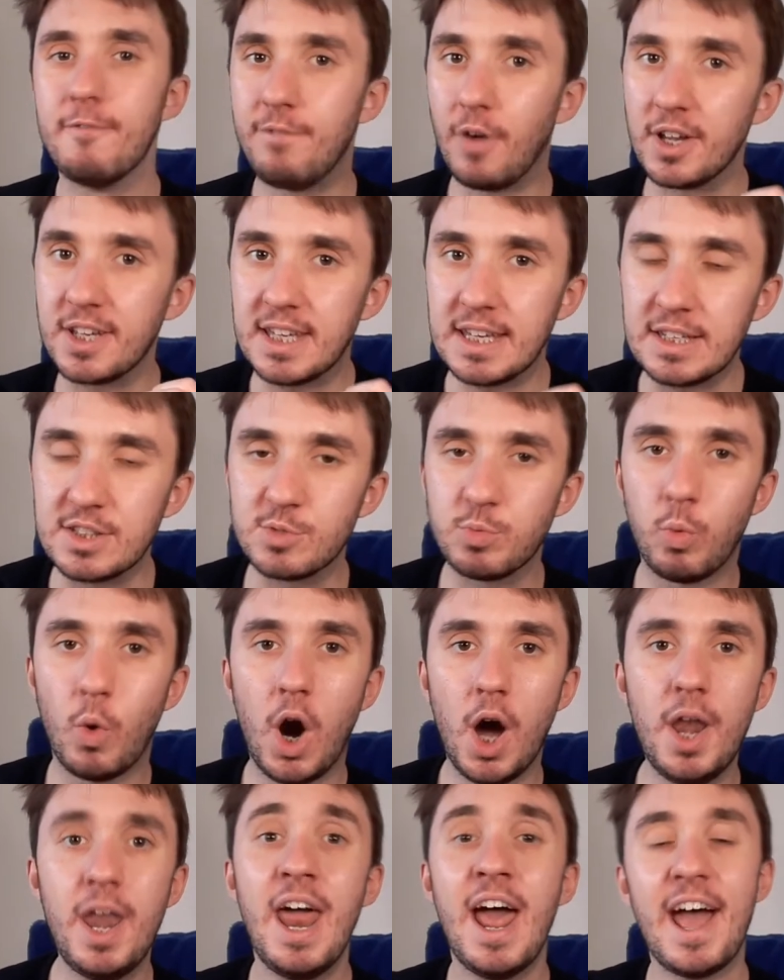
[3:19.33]
Vikings
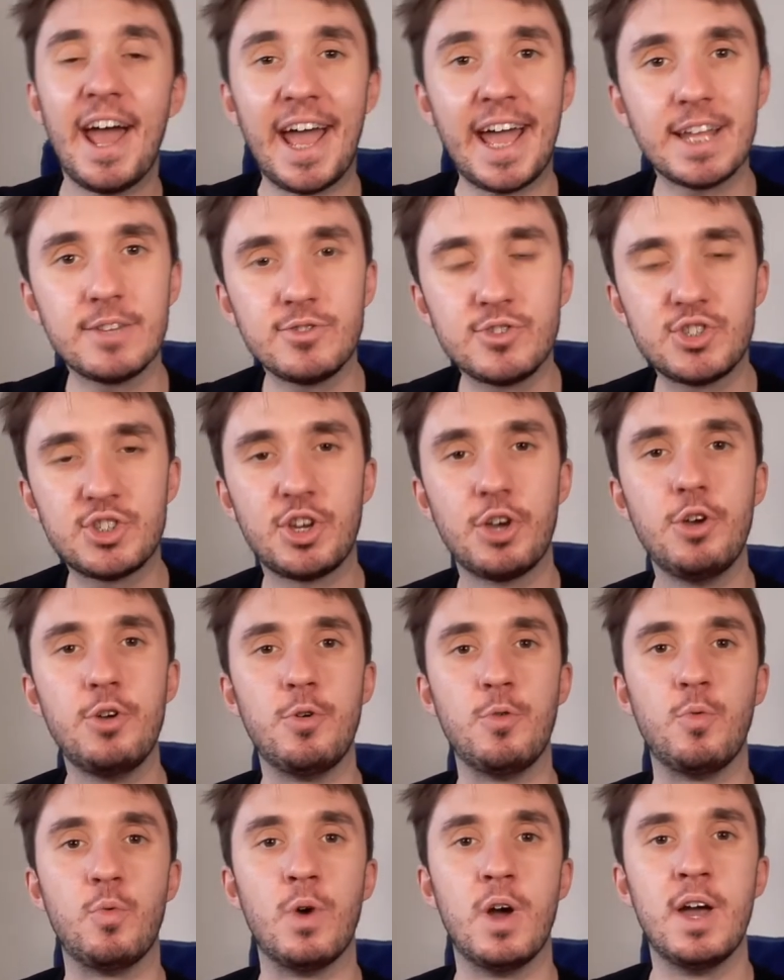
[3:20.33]
1 and
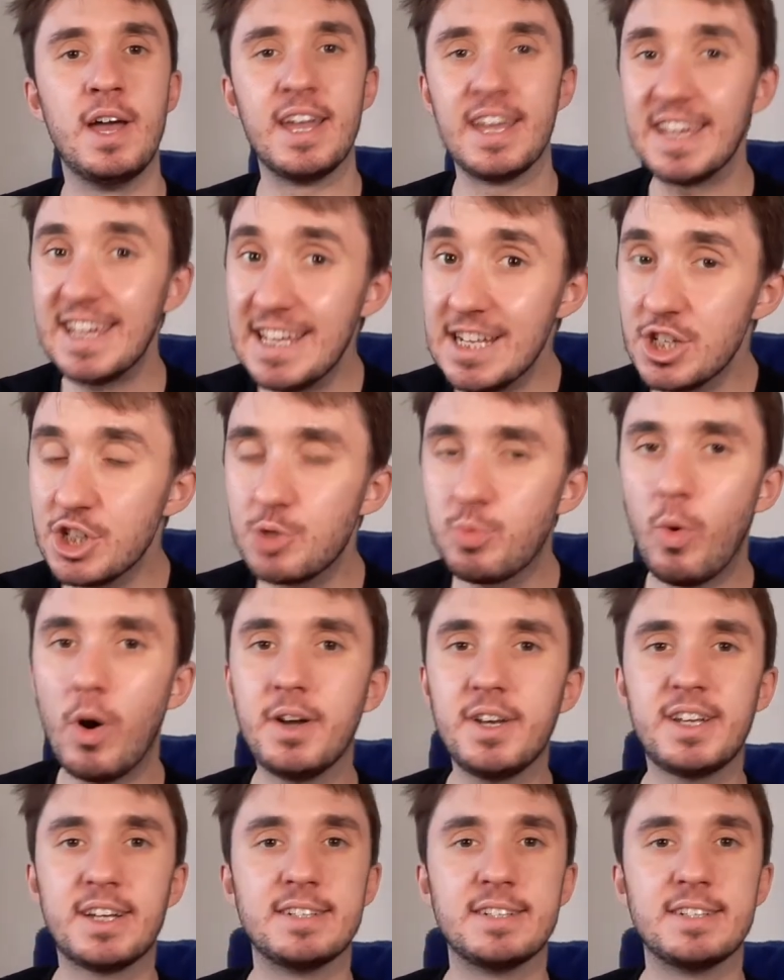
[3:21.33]
2, each one